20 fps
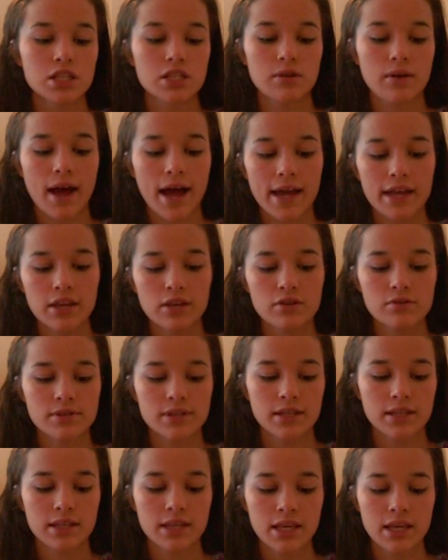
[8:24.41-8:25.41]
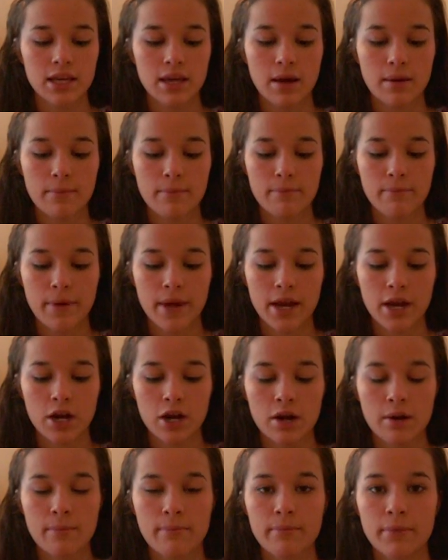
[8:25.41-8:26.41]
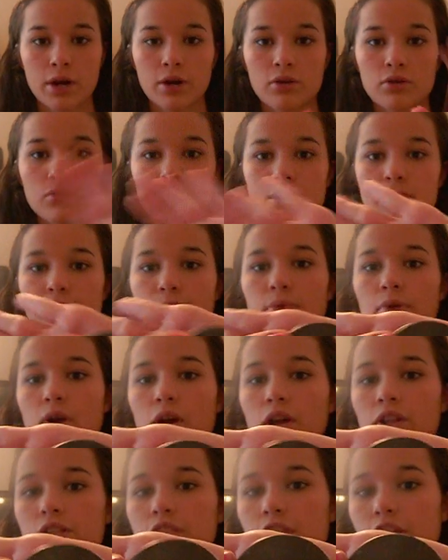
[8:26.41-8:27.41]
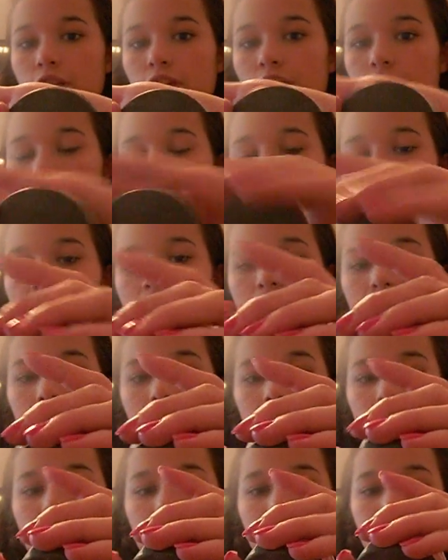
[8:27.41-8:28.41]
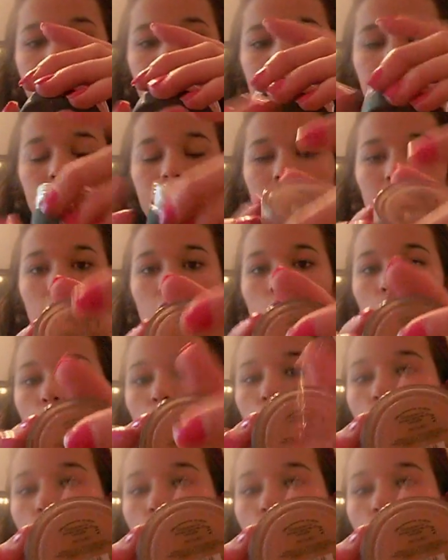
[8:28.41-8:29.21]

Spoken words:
So I use the Bare Minerals bronzer, and it is in